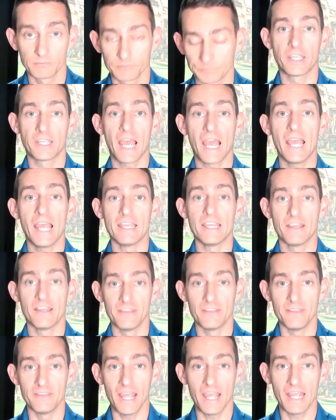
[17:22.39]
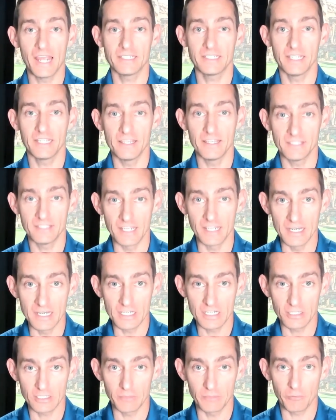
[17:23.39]
Okay, that is the
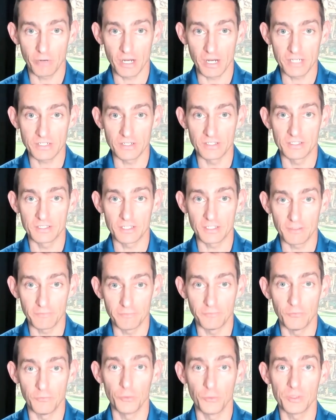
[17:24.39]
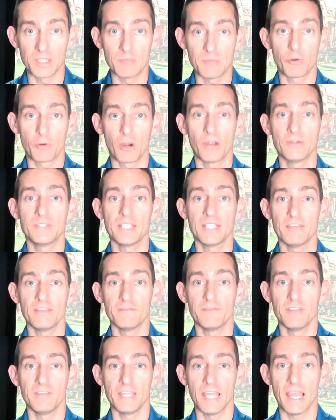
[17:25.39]
initial impressions for the
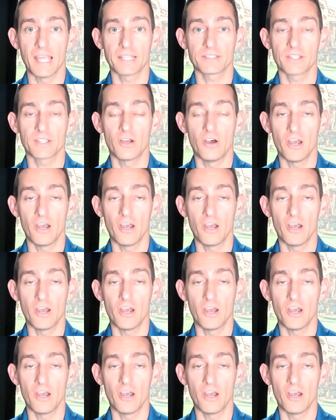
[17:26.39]
PROTEE VX.